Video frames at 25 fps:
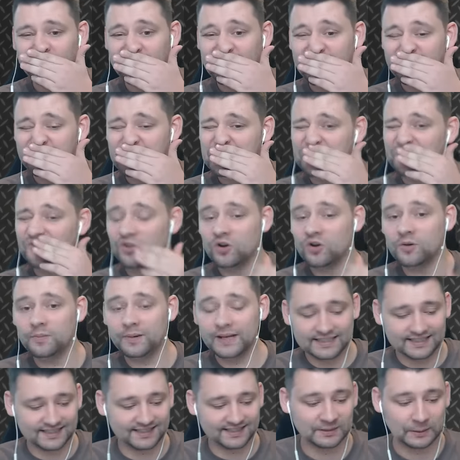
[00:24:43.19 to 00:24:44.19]
you give me
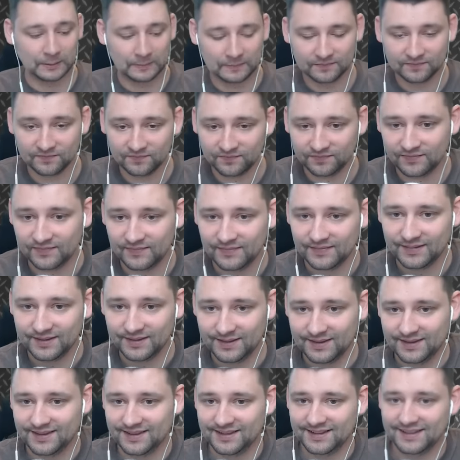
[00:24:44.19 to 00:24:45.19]
rubies?
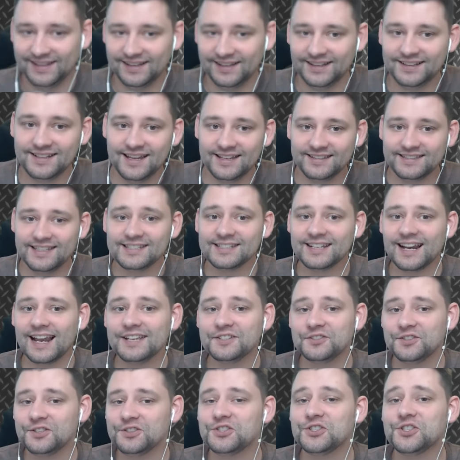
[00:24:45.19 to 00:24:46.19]
Is this
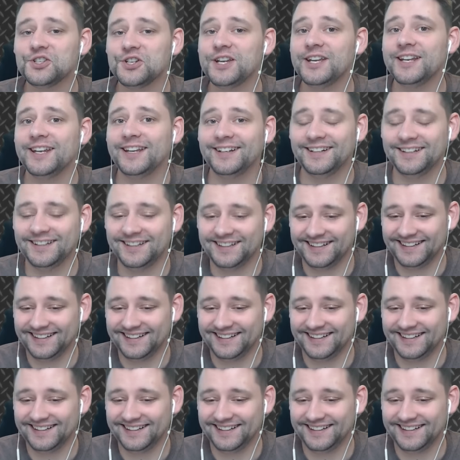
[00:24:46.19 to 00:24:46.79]
class just cheating?